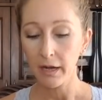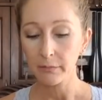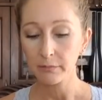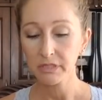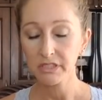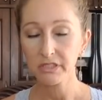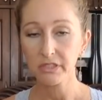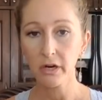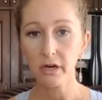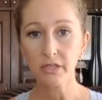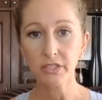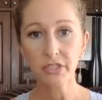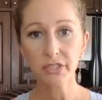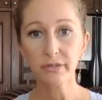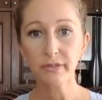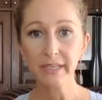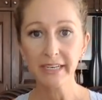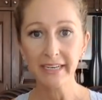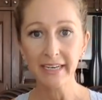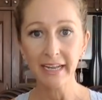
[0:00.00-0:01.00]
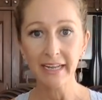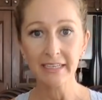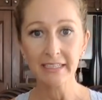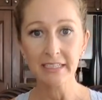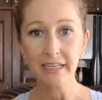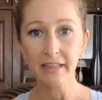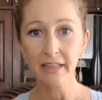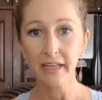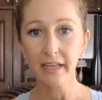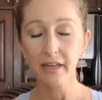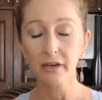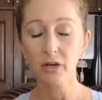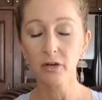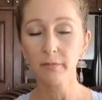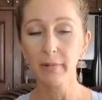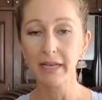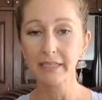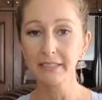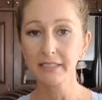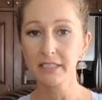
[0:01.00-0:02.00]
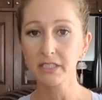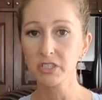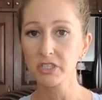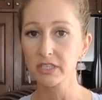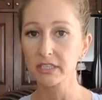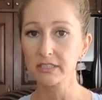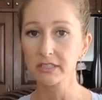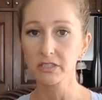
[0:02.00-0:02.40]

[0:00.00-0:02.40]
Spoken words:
start tuning into the inner messages.